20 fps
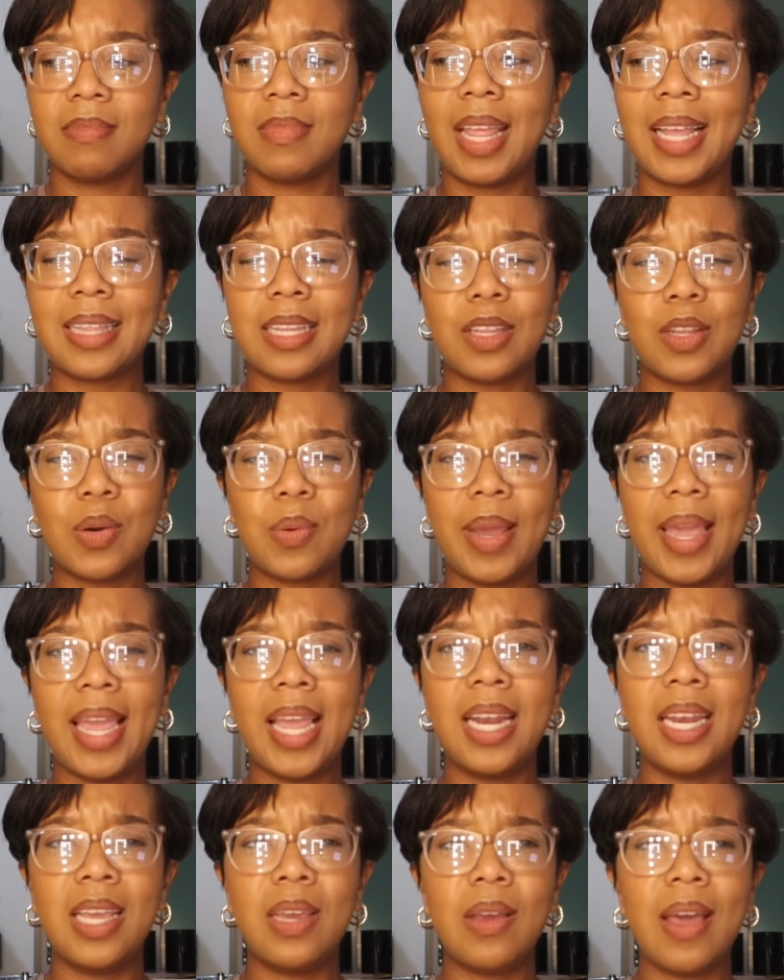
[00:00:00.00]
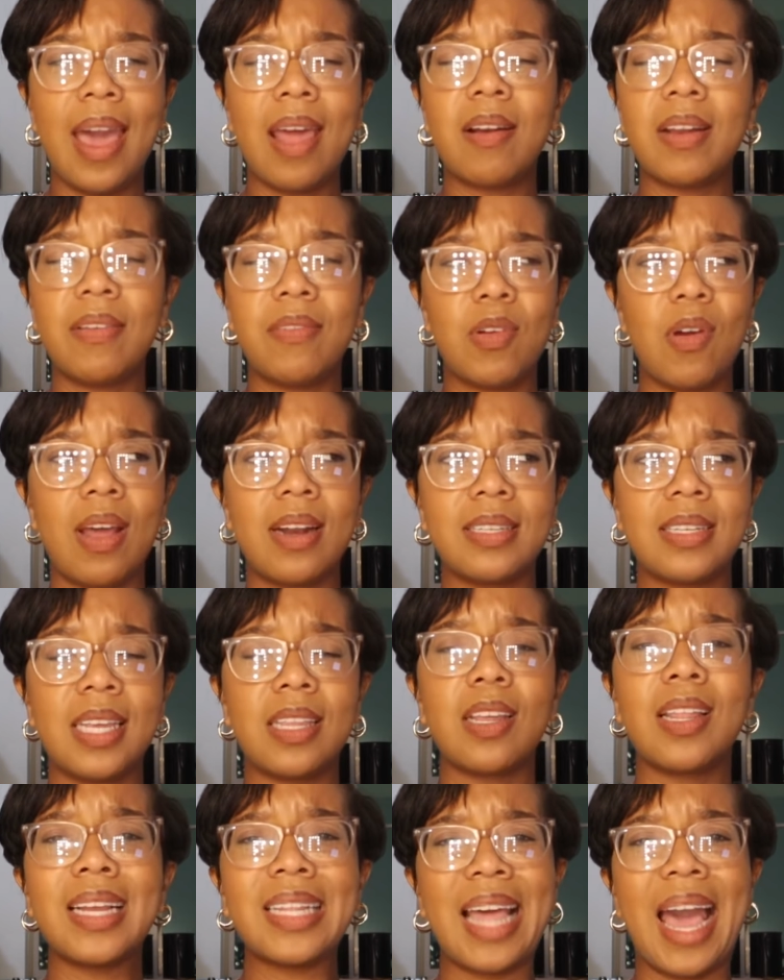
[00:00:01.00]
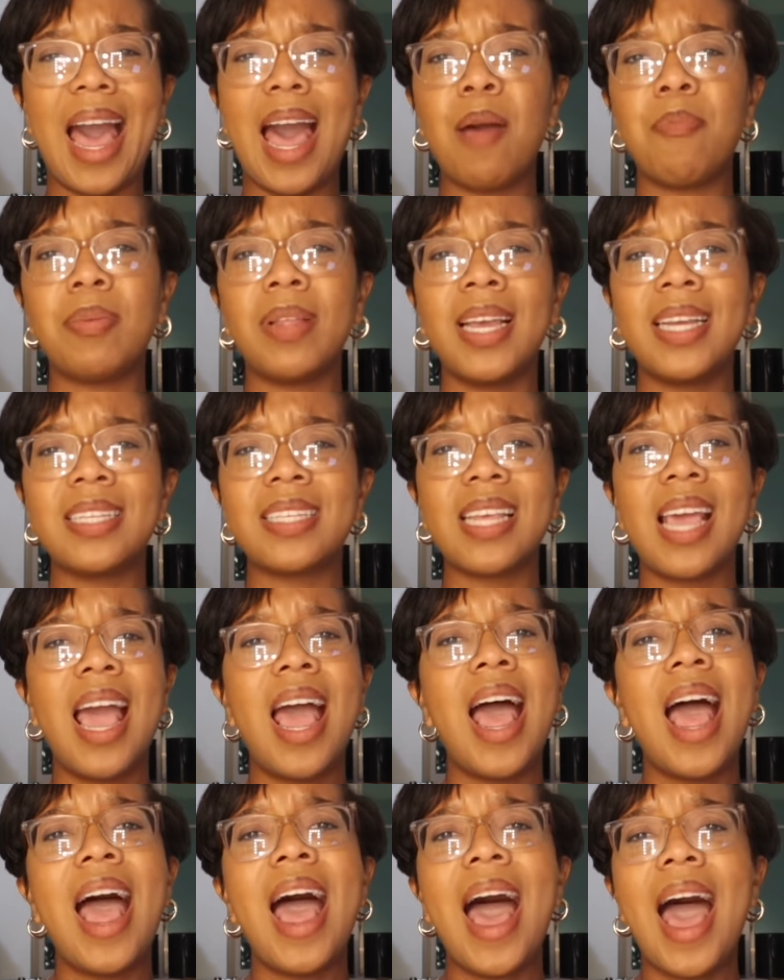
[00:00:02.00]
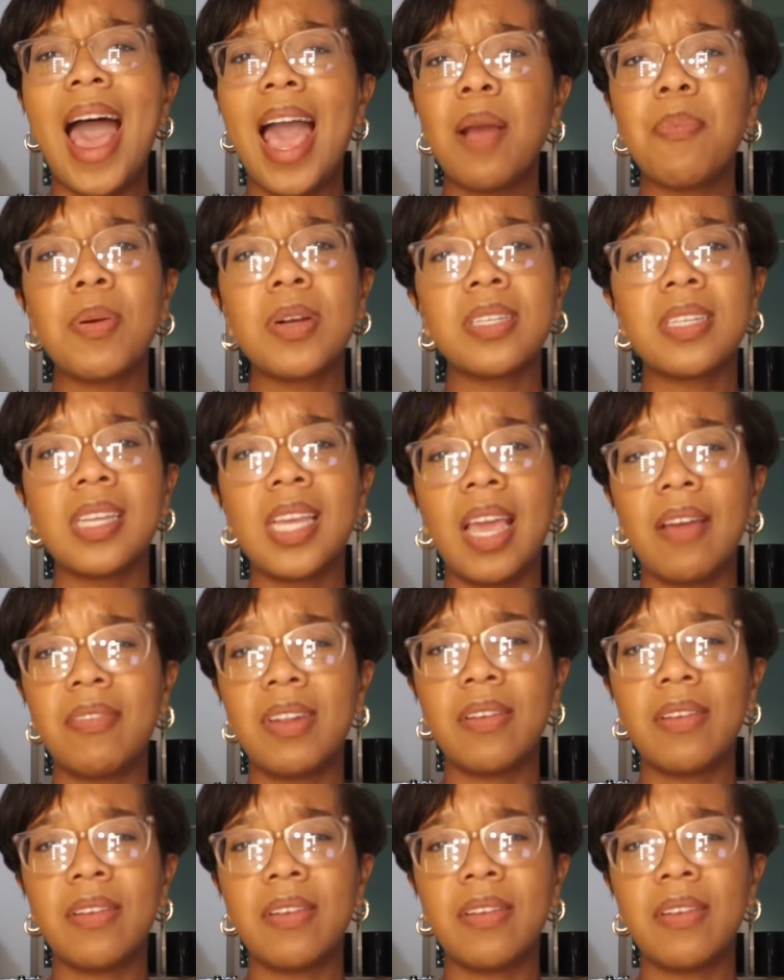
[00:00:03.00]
like the little handy, I don't even know how to say it. They're like the hot plates. I personally have